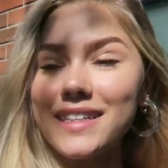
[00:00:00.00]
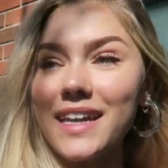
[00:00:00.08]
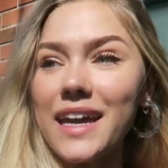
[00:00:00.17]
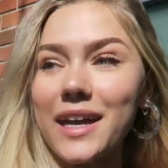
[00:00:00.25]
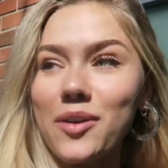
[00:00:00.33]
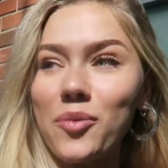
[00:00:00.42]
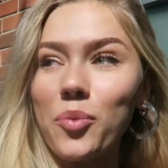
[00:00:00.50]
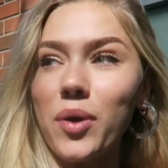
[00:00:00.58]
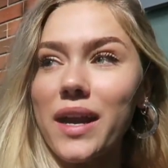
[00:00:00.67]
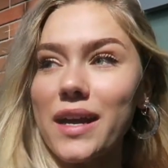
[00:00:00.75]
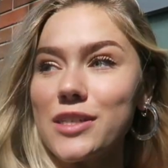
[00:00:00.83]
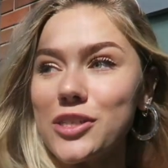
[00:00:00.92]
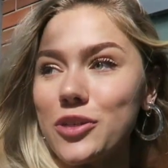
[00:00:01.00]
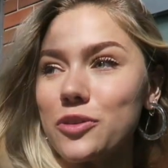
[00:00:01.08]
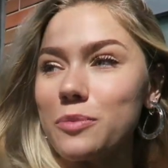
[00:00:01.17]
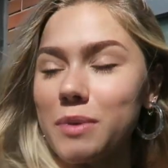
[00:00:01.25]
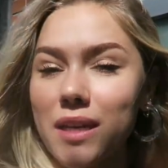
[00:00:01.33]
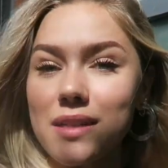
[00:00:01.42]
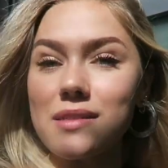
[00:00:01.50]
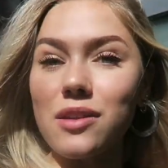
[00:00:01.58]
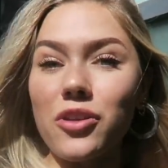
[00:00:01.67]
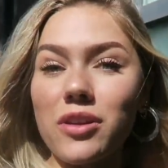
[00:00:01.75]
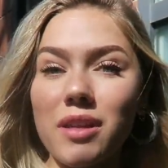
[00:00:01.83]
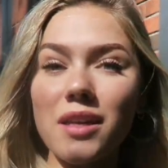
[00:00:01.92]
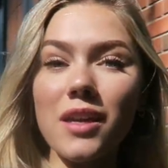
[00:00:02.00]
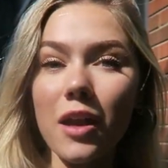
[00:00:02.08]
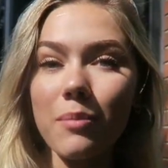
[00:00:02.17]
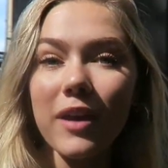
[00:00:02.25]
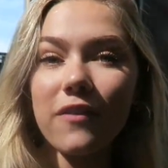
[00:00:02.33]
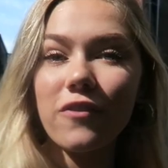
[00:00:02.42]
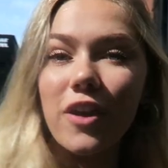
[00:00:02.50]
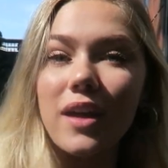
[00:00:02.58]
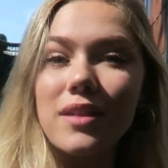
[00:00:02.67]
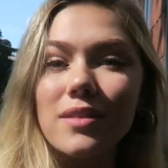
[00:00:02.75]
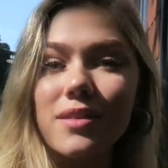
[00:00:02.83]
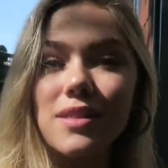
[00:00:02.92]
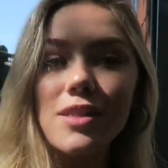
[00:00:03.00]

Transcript: like what I do because literally none of my friends